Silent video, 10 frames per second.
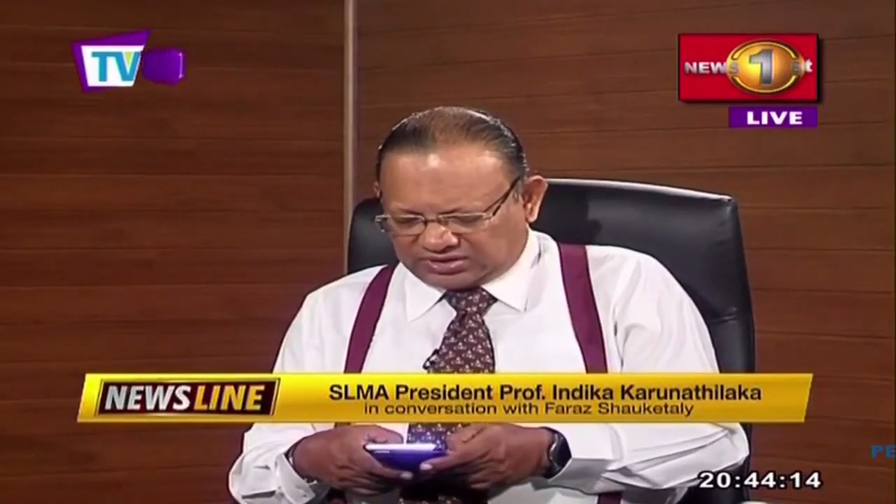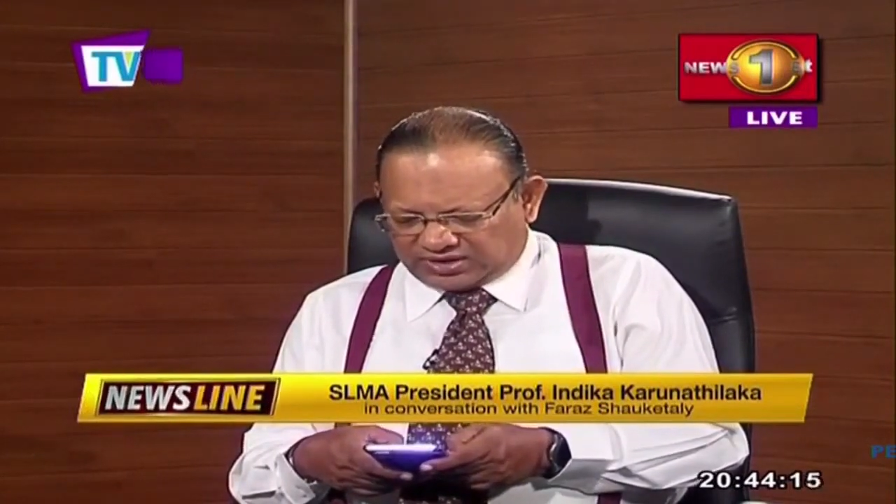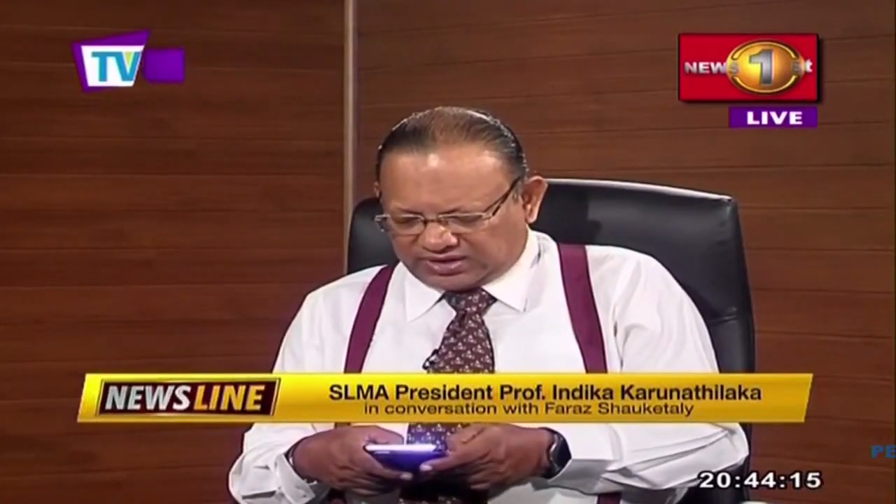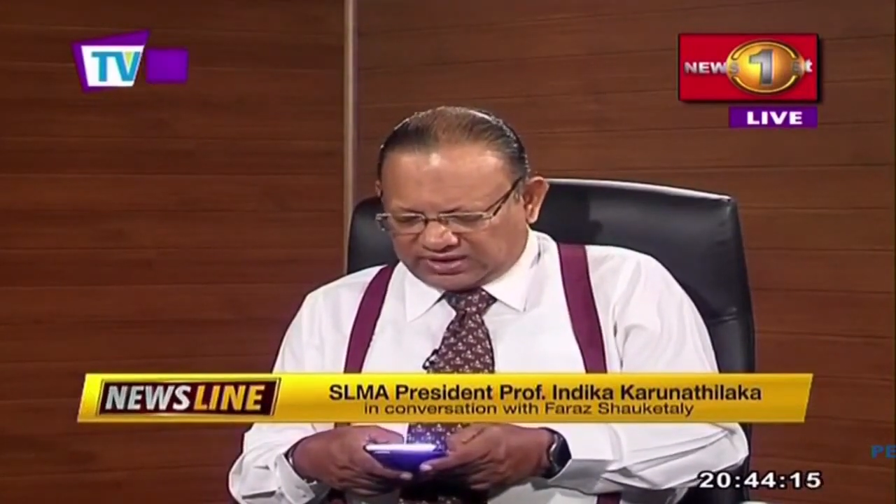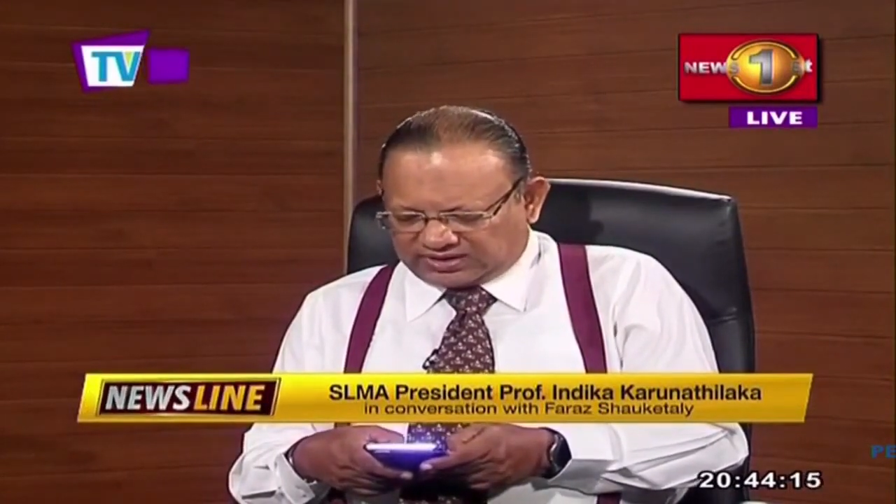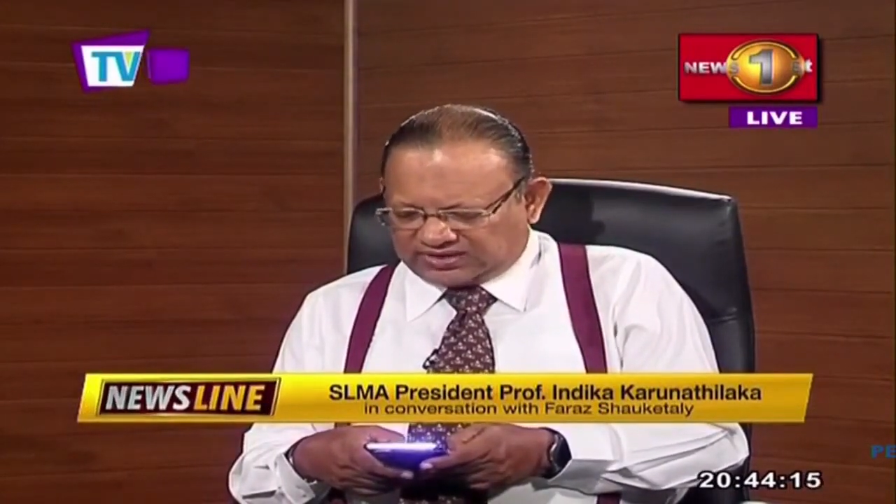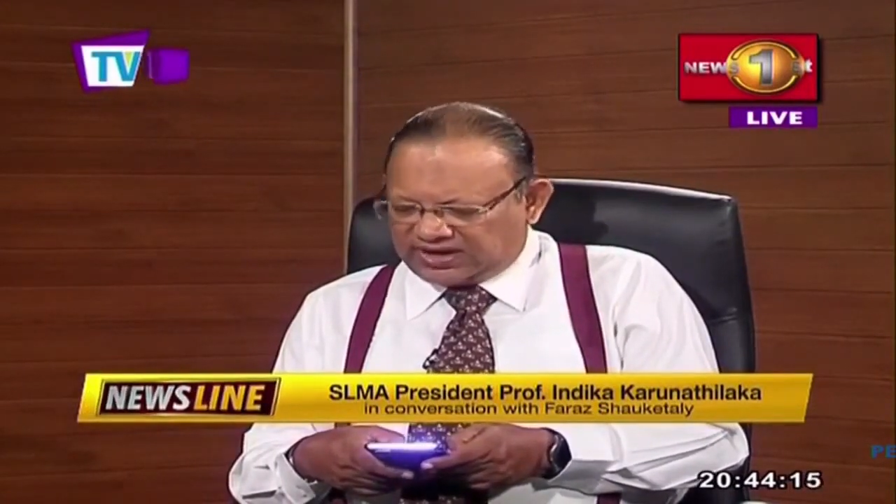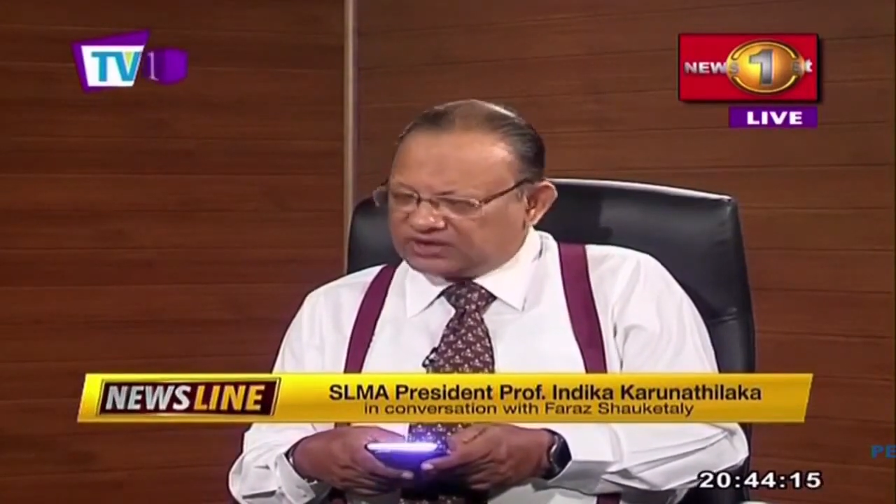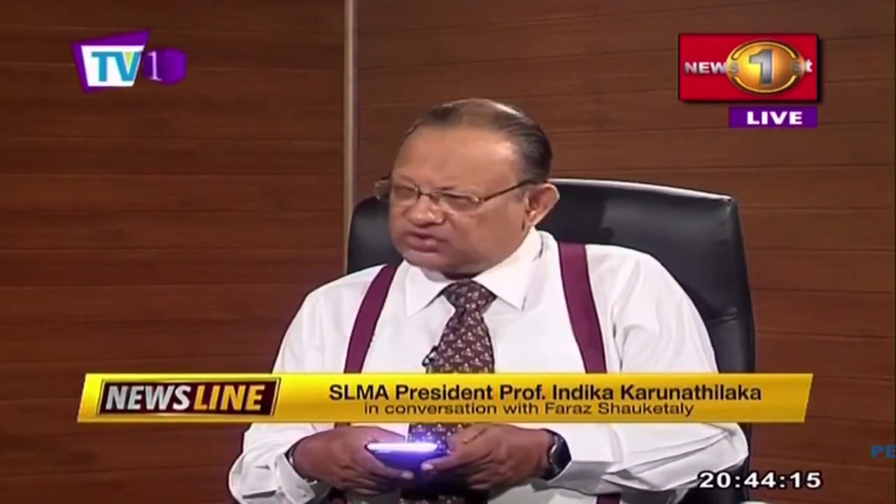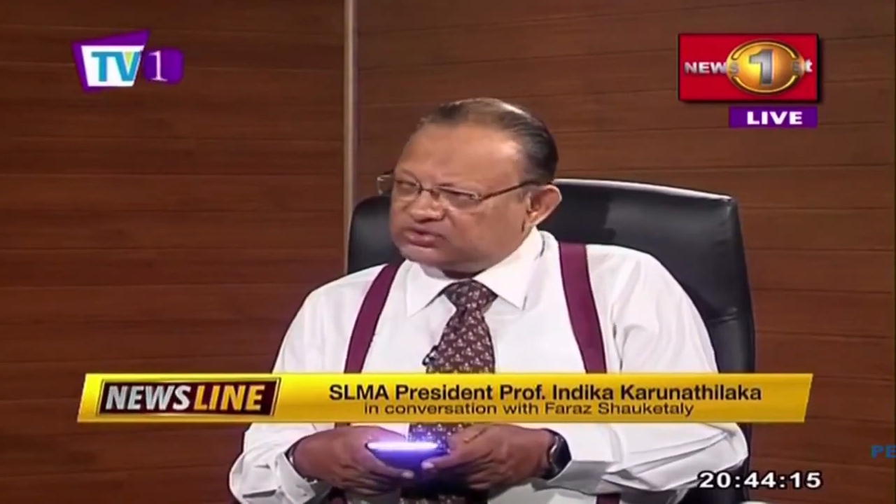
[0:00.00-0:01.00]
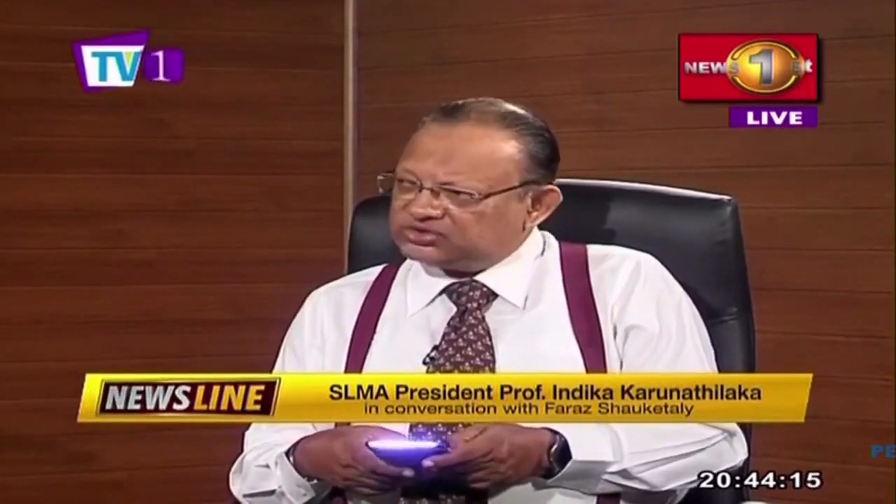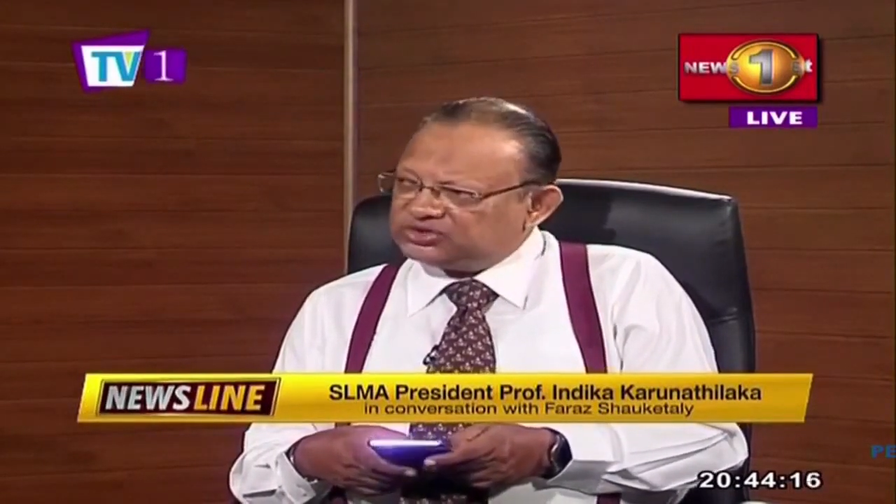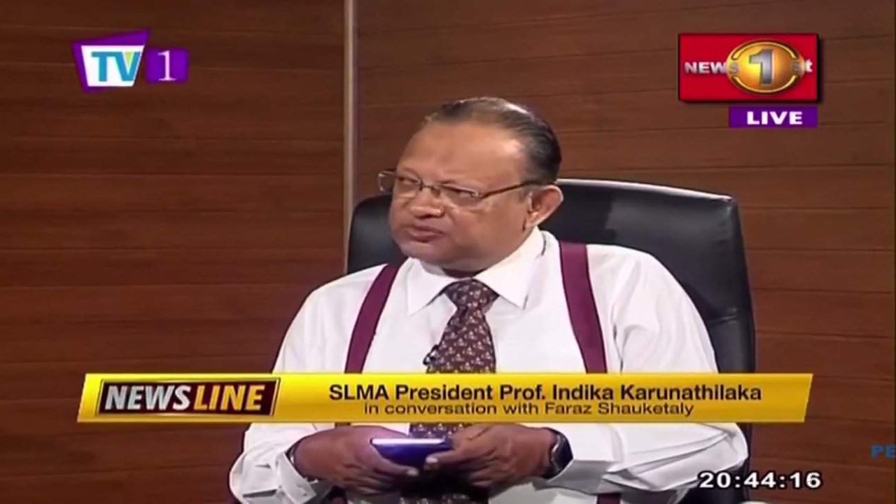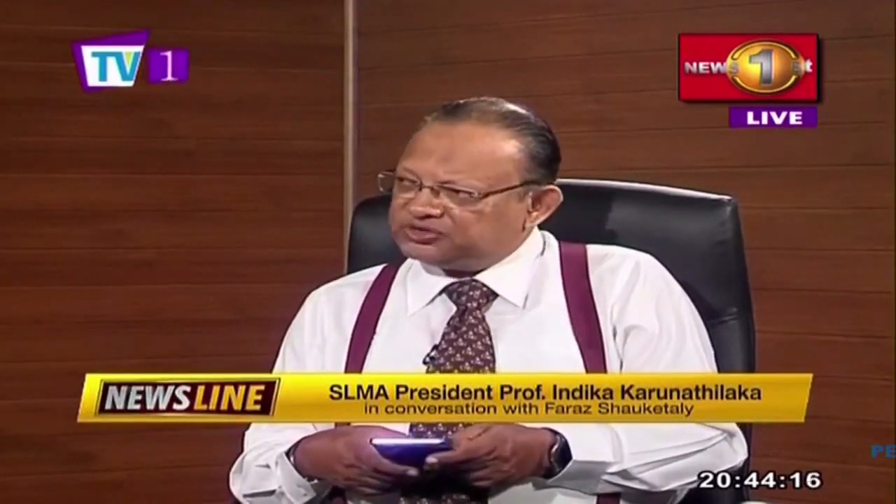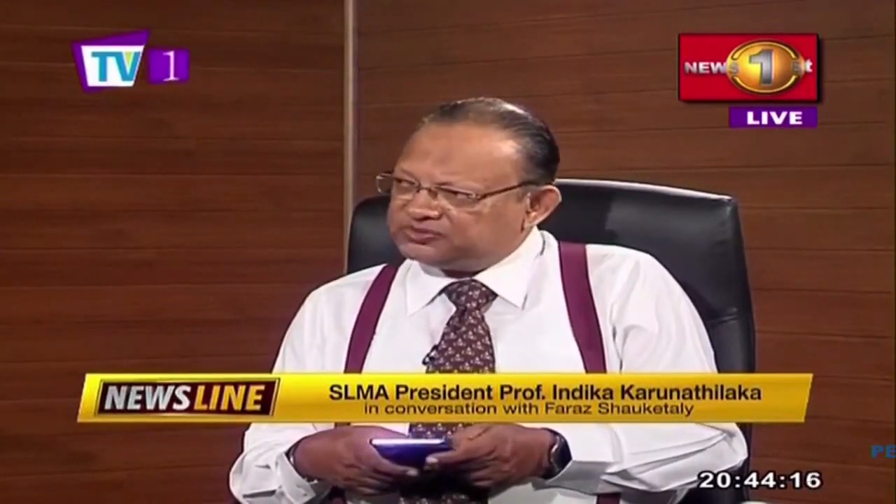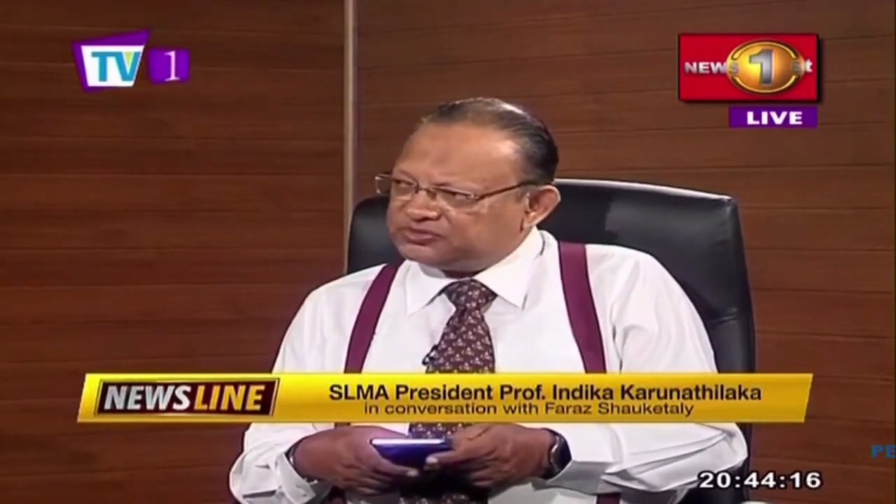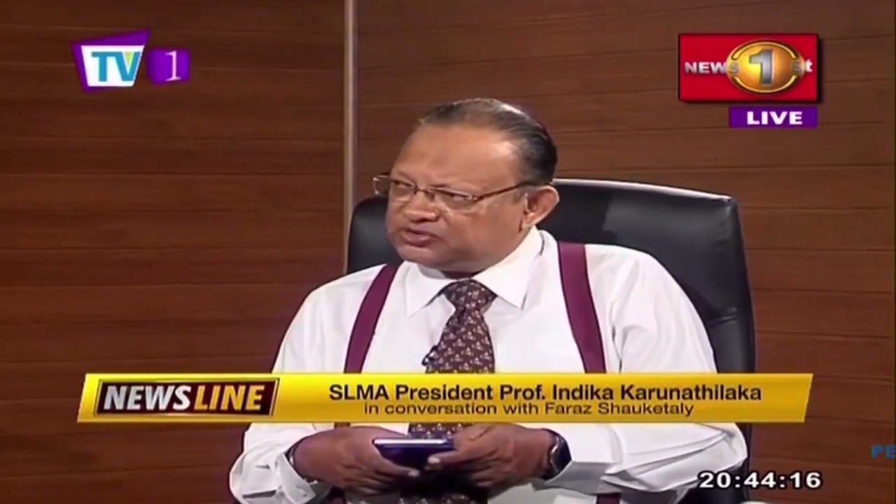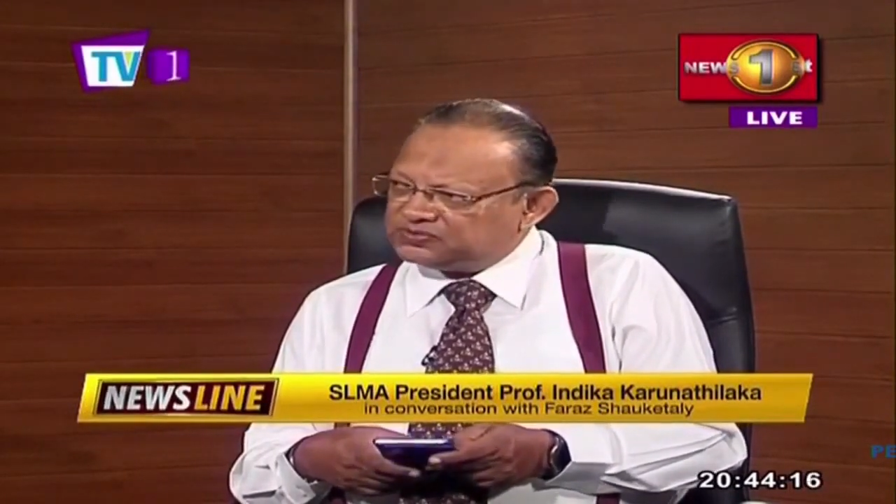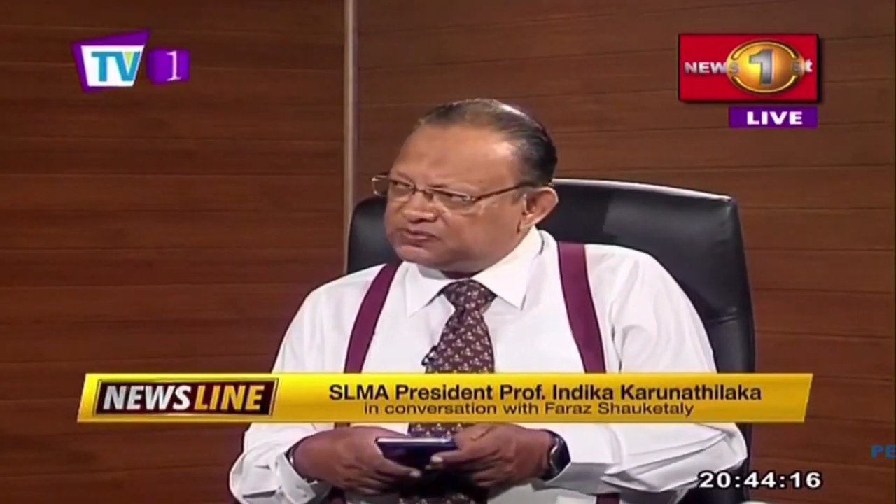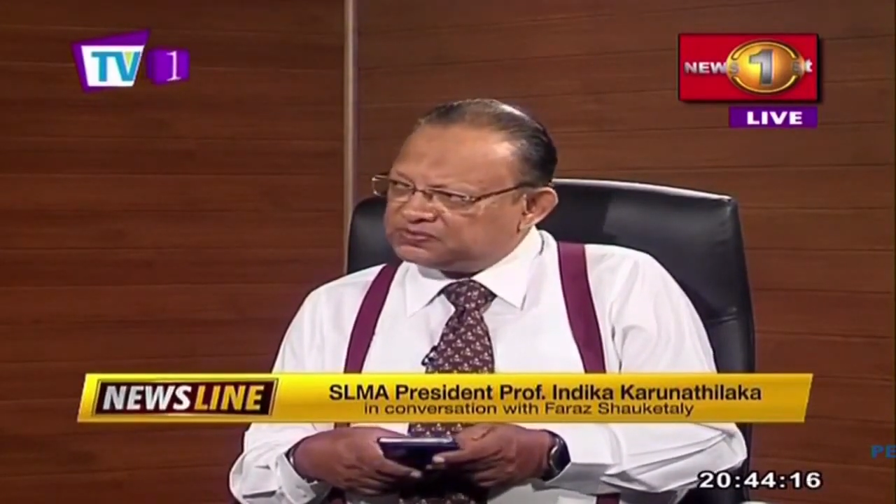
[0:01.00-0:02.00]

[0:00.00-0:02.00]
till I get the actual symptoms?